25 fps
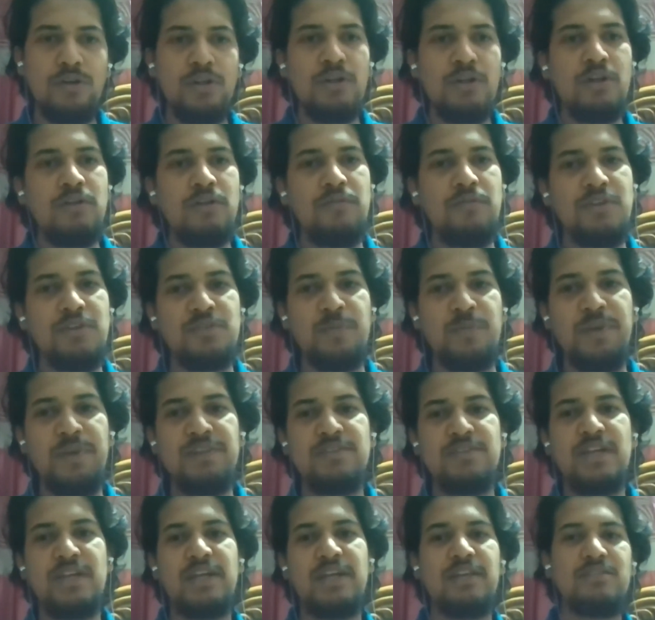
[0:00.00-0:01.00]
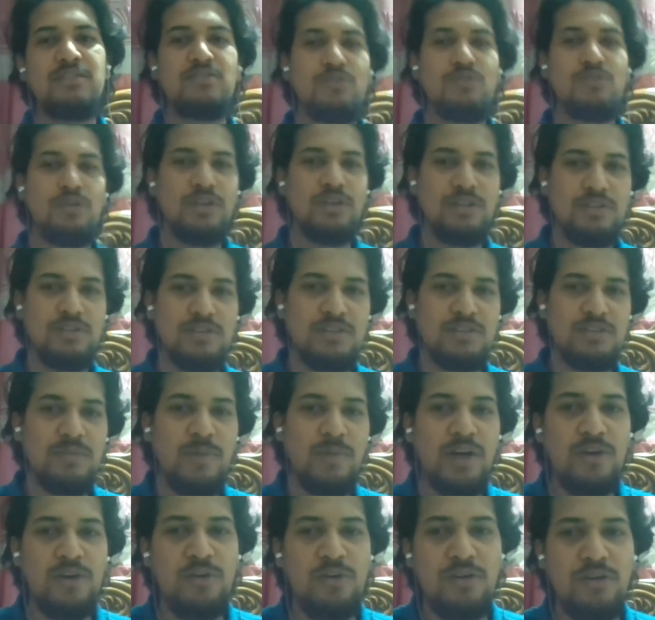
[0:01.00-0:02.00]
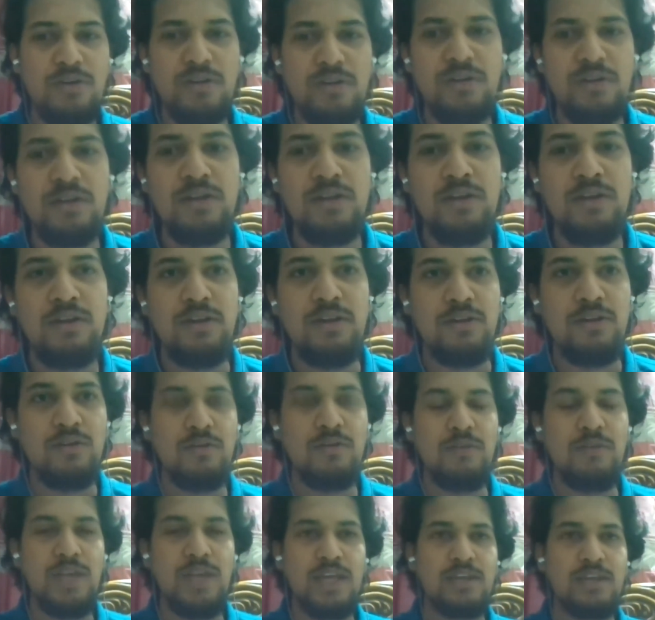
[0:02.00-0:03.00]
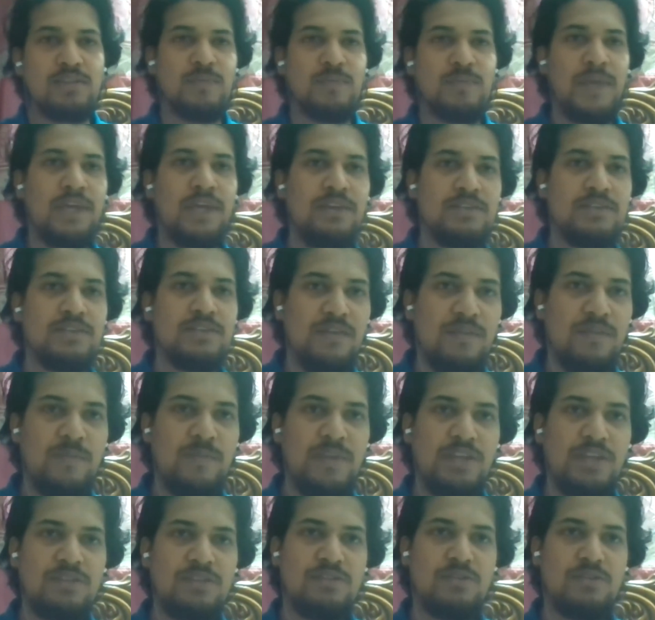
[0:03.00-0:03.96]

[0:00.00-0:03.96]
which means that it's not just about like speaking 7 minutes. You